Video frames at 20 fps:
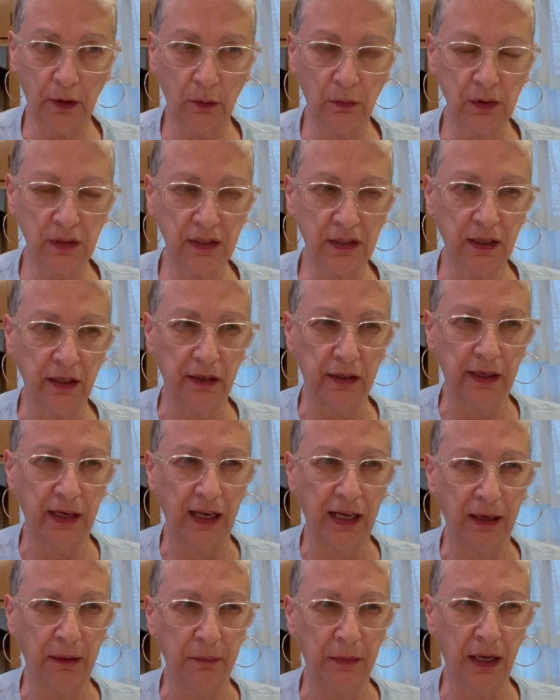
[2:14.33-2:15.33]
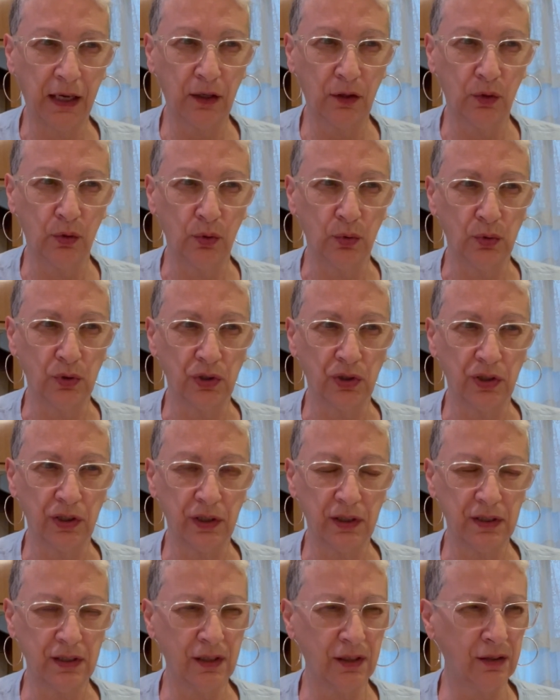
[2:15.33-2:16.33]
What's their name? Not Gucci.
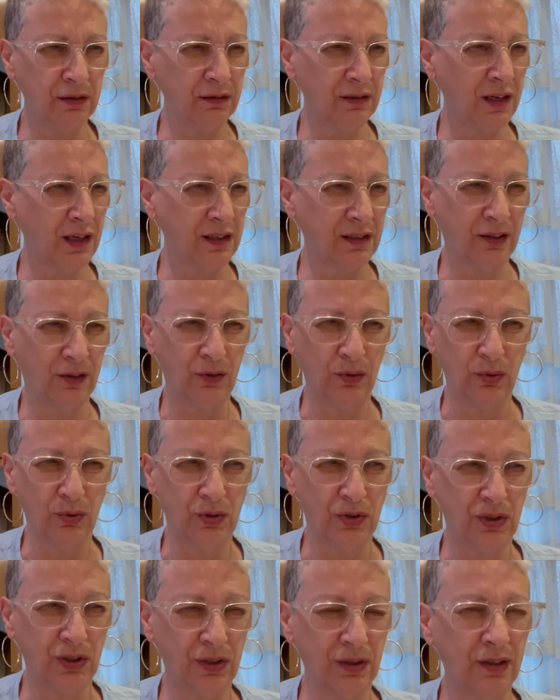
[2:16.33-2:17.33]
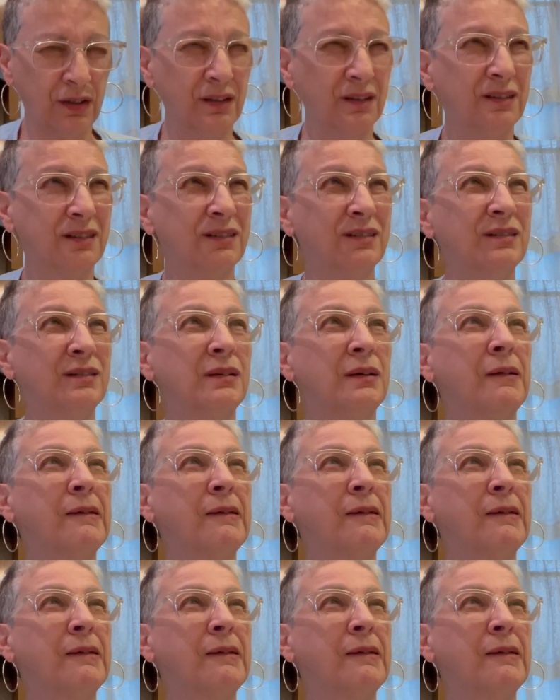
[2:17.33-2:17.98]
Is it not Gucci? Uh,